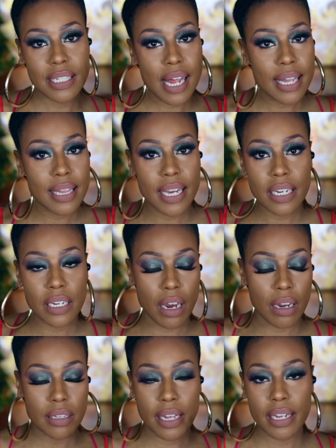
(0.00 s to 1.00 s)
It's not that
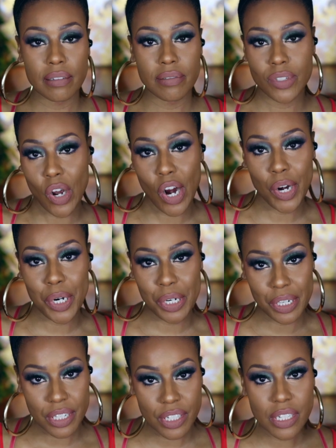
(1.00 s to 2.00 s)
that
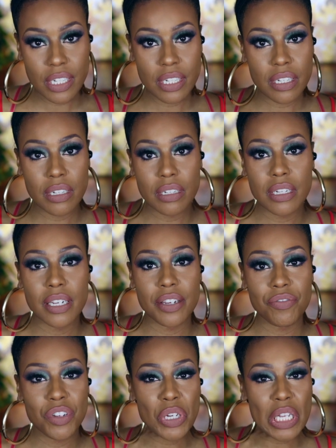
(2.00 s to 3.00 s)
darker. It's just to
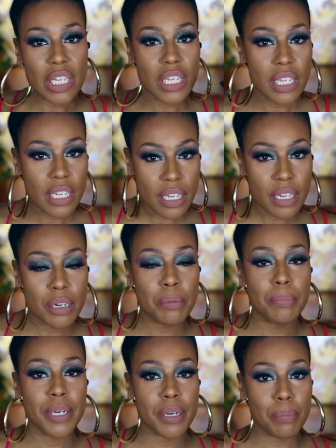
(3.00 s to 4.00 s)
give you a little
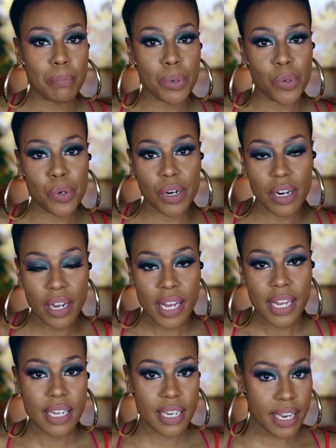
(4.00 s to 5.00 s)
bit more
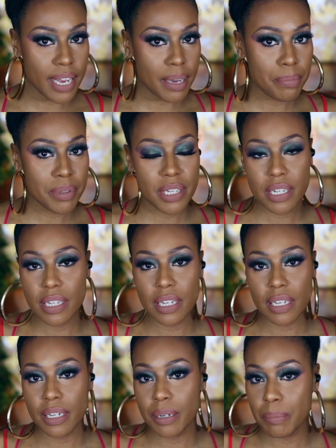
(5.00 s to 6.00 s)
depth to the
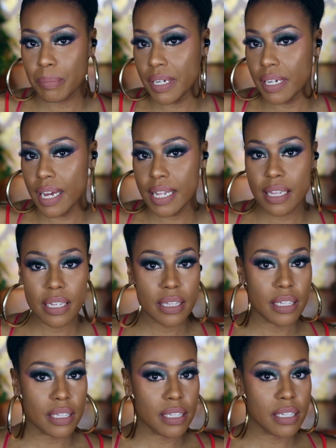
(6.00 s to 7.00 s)
lip. But I
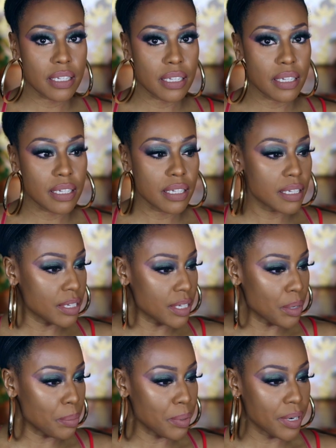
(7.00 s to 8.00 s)
think that this is
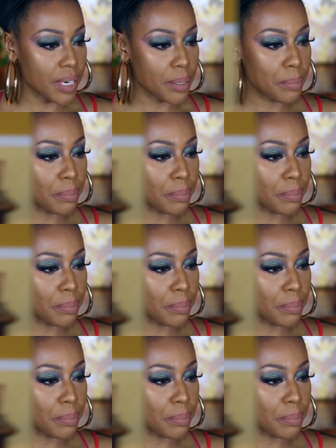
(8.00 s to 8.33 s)
so pretty.